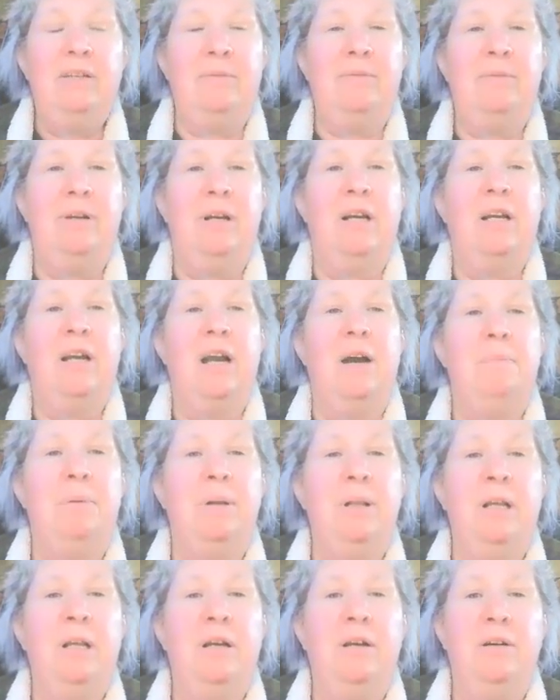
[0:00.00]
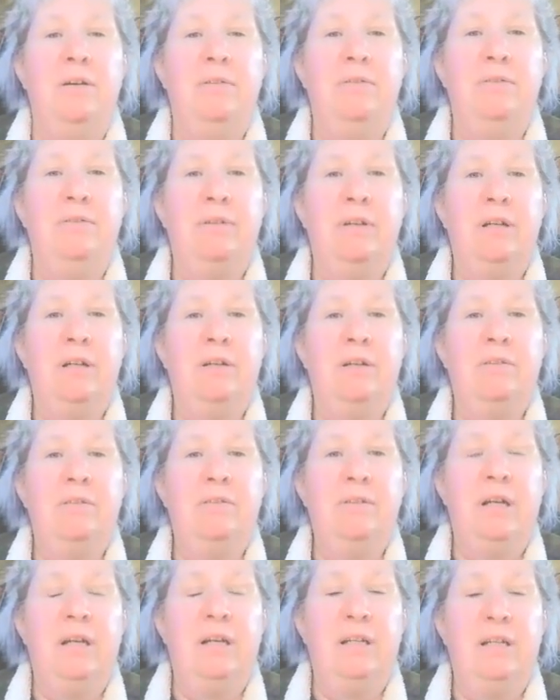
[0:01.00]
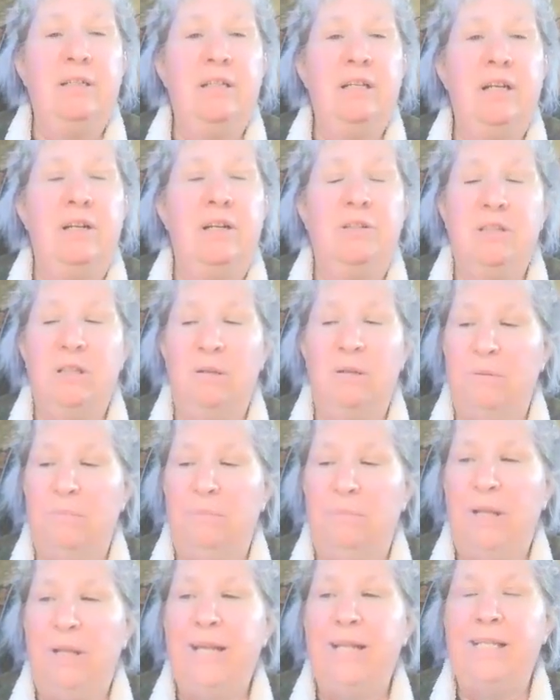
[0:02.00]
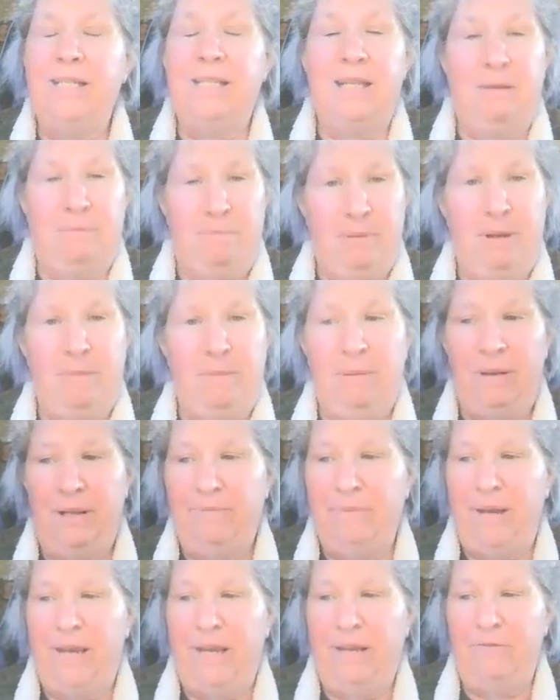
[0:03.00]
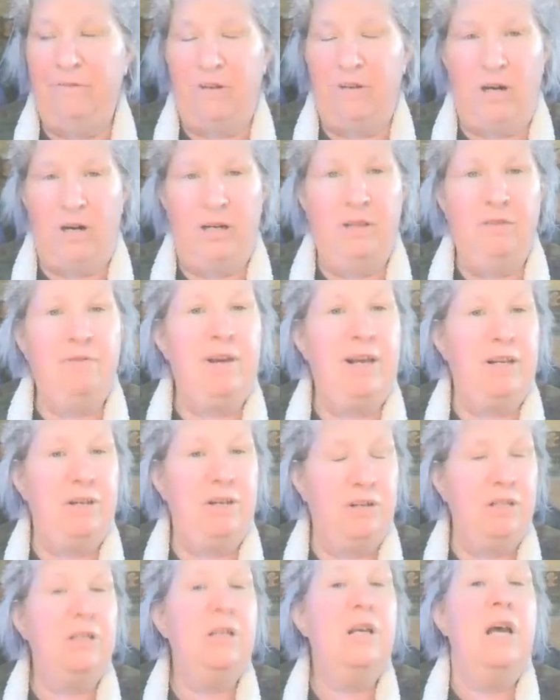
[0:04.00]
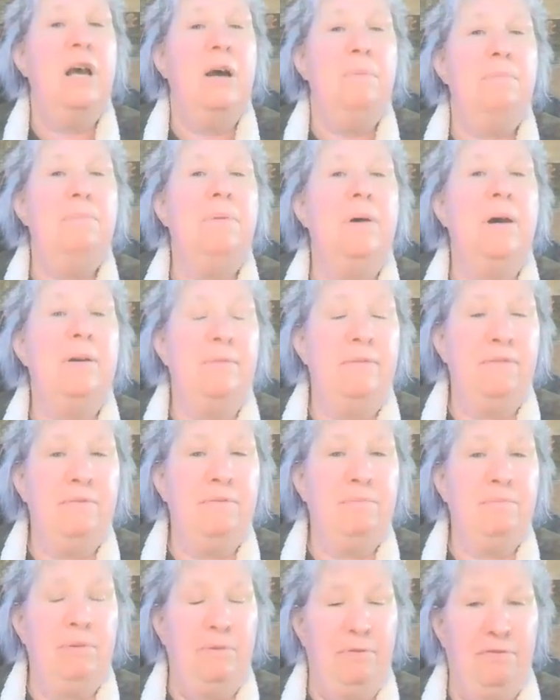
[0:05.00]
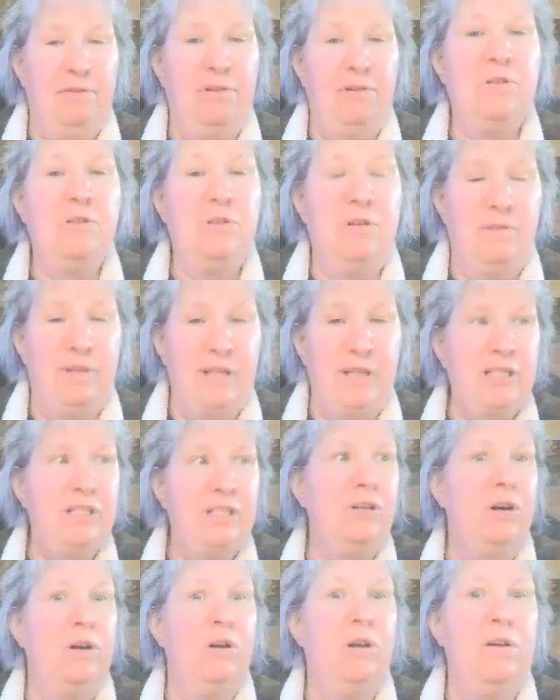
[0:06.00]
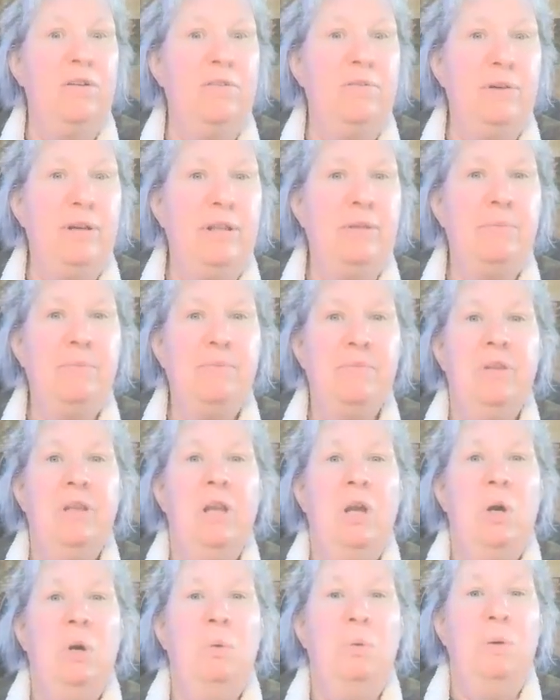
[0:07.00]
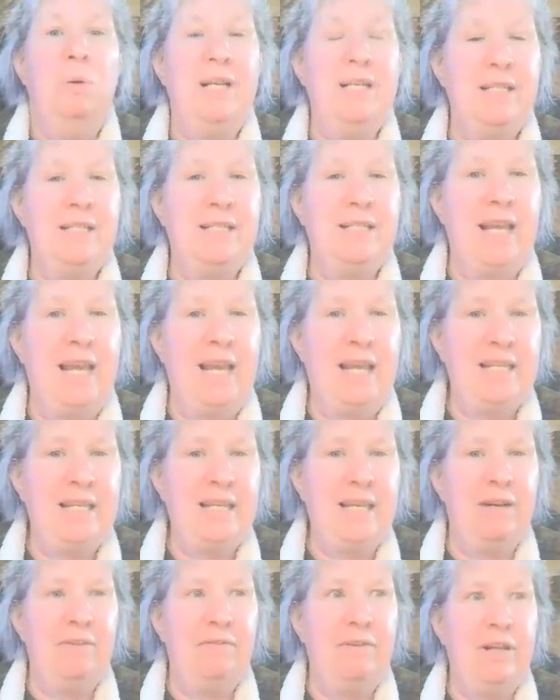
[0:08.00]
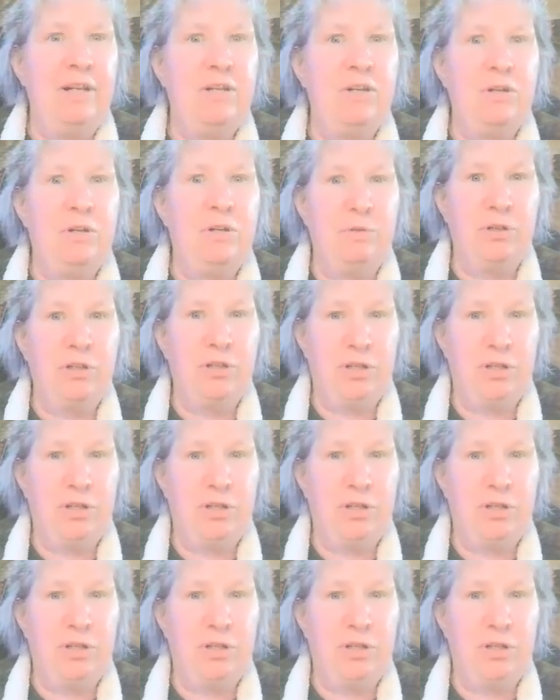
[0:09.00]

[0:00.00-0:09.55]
a couple of some complaints that people have made regarding the vendors, but But first off, let's start off with, what does it take to get a vendor to a